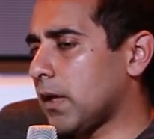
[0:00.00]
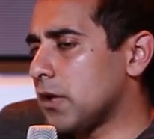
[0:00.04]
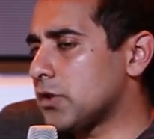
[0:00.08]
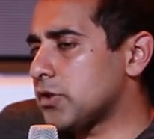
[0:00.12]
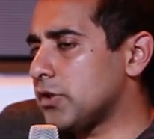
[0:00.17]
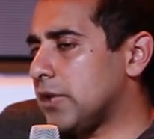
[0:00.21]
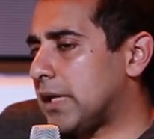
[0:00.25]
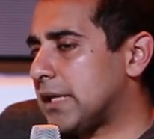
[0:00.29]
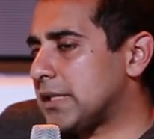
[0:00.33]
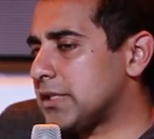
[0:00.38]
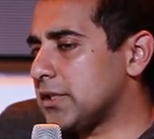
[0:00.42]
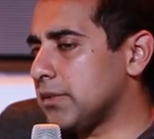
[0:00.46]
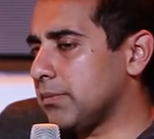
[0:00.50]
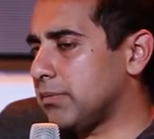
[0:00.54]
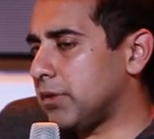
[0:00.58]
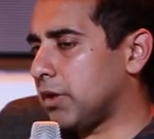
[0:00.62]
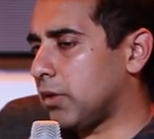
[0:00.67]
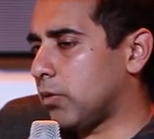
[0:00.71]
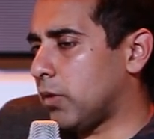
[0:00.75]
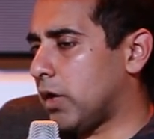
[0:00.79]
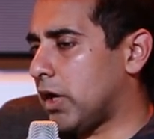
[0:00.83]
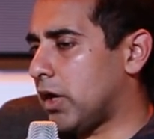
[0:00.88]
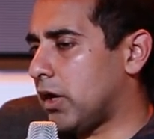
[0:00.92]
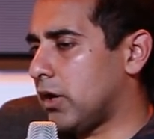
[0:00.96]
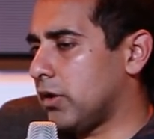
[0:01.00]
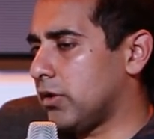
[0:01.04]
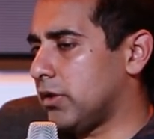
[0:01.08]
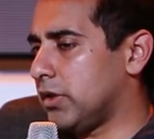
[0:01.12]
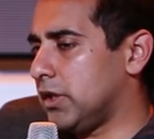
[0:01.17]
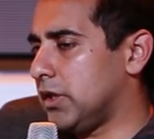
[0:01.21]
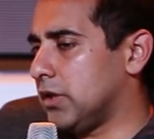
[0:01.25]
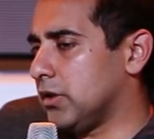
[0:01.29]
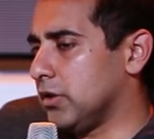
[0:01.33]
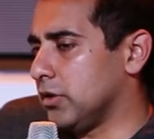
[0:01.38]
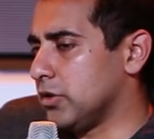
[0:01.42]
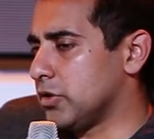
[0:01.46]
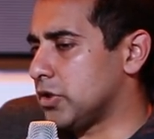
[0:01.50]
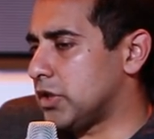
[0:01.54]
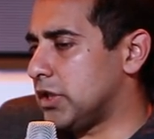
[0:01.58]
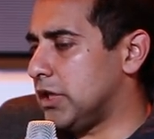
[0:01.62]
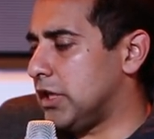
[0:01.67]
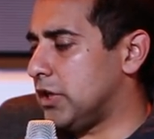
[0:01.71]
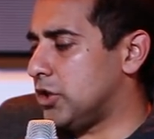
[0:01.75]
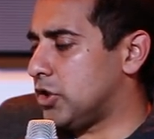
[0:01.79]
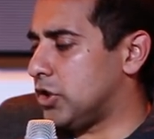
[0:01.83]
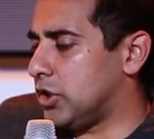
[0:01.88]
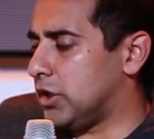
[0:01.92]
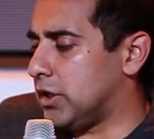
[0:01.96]
so that's something where the
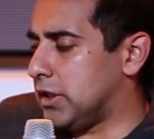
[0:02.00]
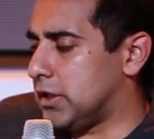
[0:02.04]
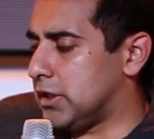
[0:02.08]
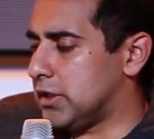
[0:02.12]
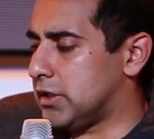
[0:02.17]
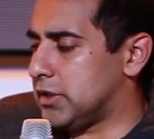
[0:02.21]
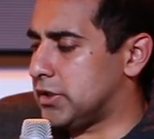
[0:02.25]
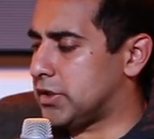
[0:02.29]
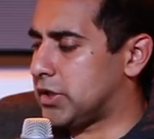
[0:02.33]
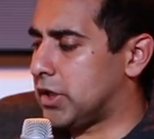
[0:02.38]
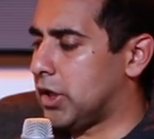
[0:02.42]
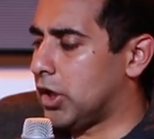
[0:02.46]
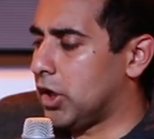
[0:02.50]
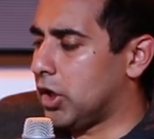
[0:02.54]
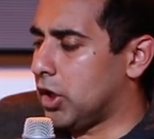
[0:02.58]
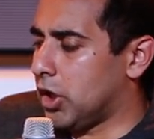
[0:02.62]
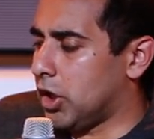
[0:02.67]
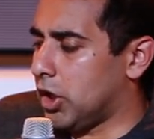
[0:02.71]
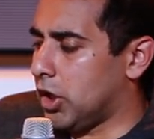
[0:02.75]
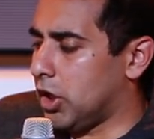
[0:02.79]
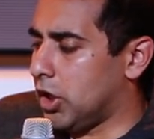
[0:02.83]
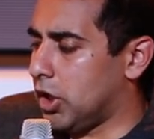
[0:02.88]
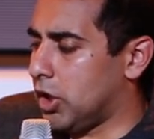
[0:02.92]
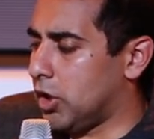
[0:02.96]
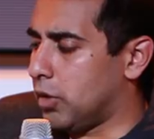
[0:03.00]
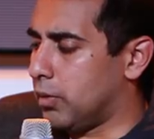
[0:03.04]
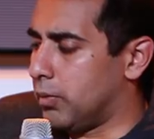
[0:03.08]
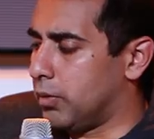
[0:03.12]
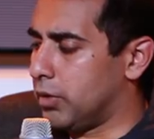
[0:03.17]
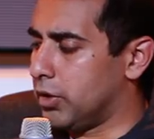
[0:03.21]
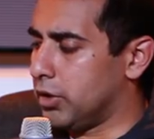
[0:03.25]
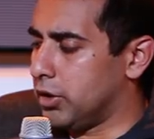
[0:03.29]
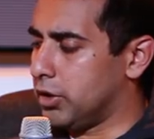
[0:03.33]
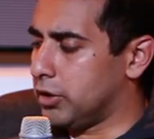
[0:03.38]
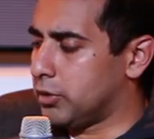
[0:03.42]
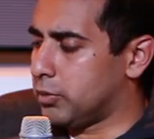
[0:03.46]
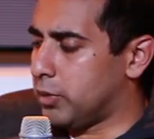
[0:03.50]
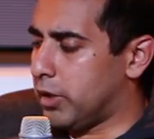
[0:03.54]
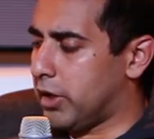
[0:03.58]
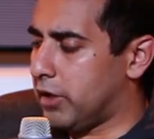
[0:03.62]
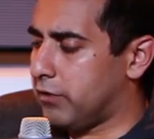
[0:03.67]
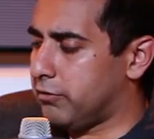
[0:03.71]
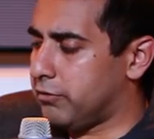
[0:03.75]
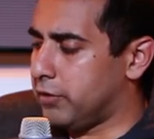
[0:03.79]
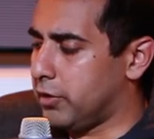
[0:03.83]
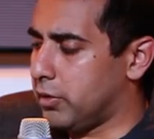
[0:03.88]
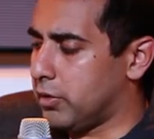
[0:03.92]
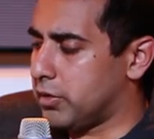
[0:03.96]
hallucination is a world
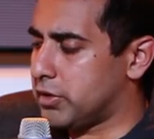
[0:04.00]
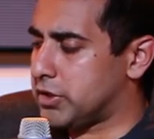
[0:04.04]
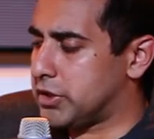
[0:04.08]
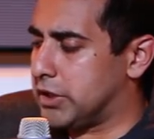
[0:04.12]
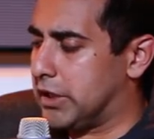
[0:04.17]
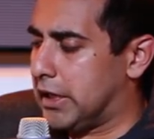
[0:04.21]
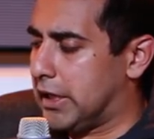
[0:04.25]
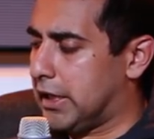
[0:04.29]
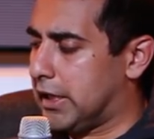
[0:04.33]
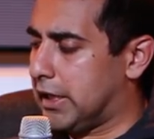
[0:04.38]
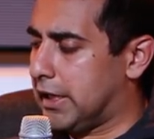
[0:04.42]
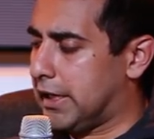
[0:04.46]
where folks